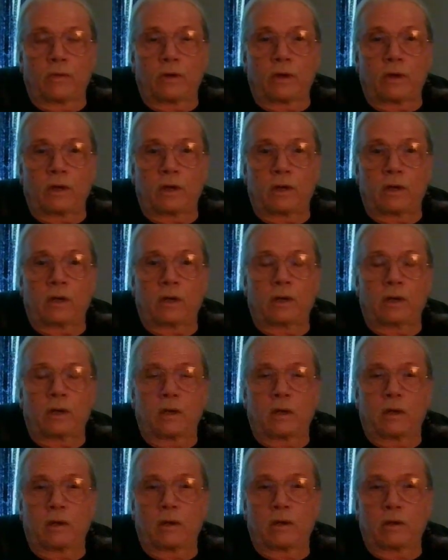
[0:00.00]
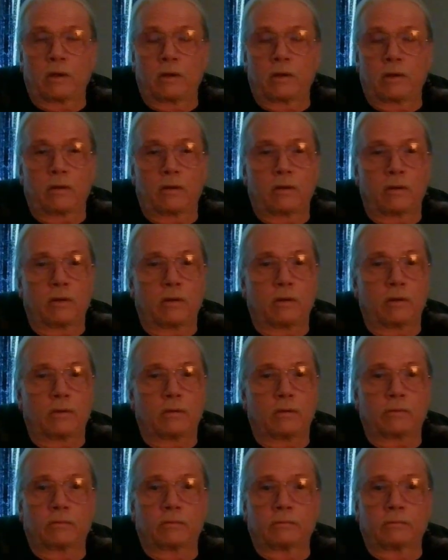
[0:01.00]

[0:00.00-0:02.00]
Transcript: uh,